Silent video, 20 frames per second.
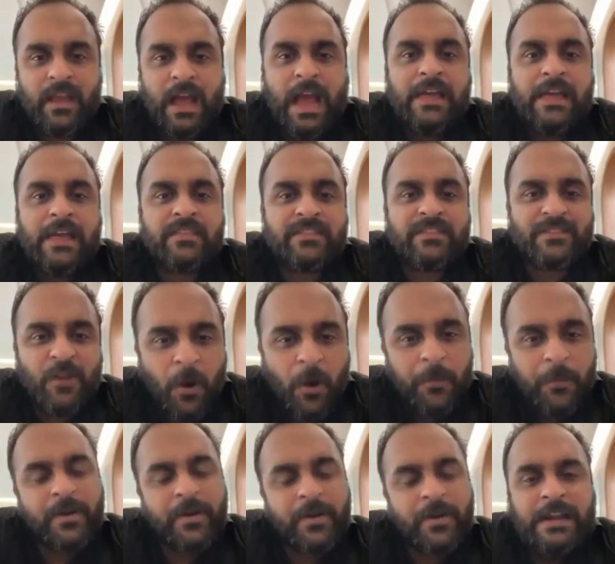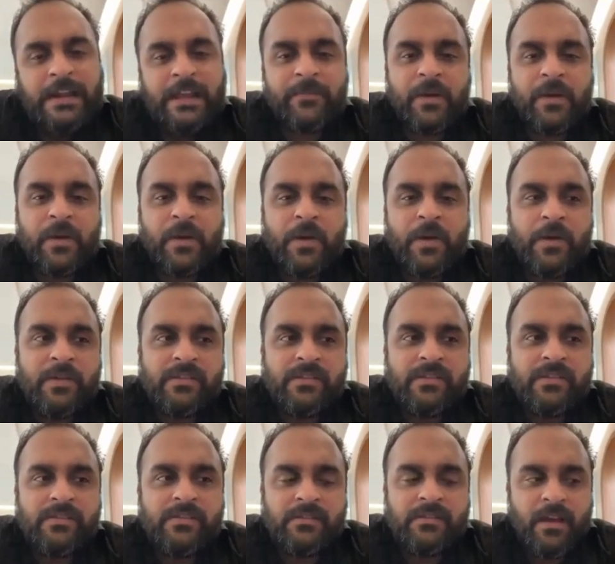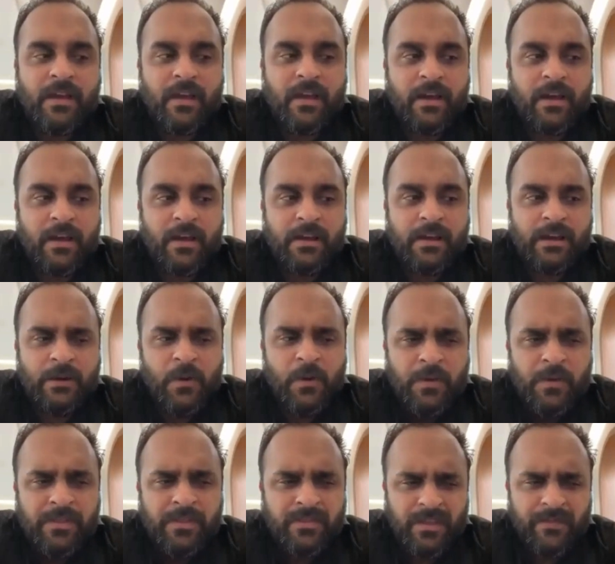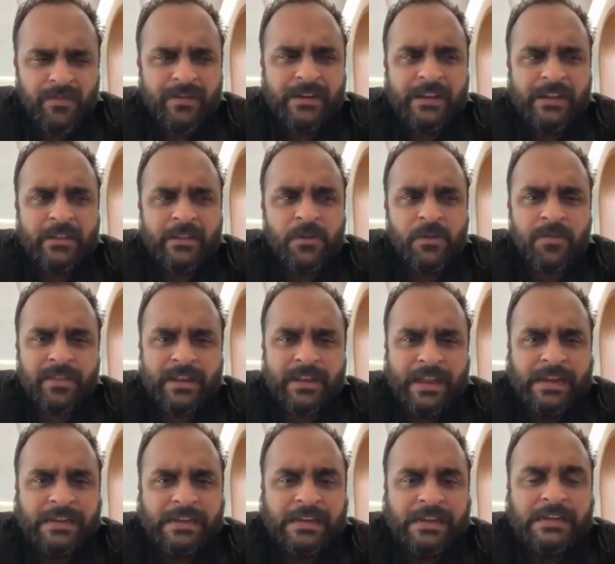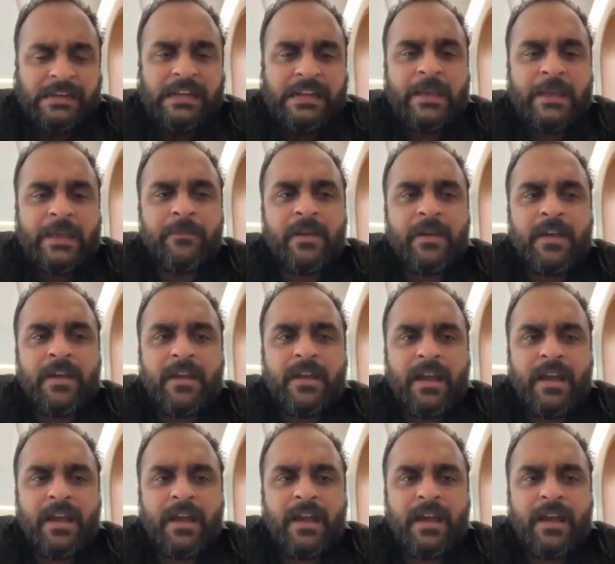I stopped writing because in 2017, 2018 time,